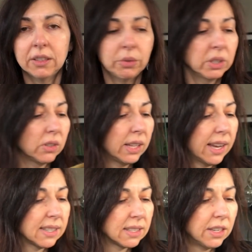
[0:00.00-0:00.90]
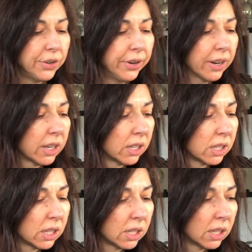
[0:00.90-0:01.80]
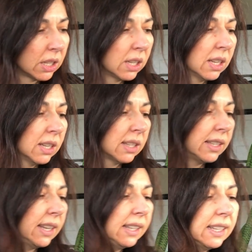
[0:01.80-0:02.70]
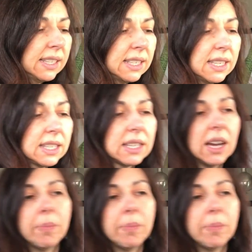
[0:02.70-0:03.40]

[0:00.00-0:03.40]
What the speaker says: during the last year. Then this is a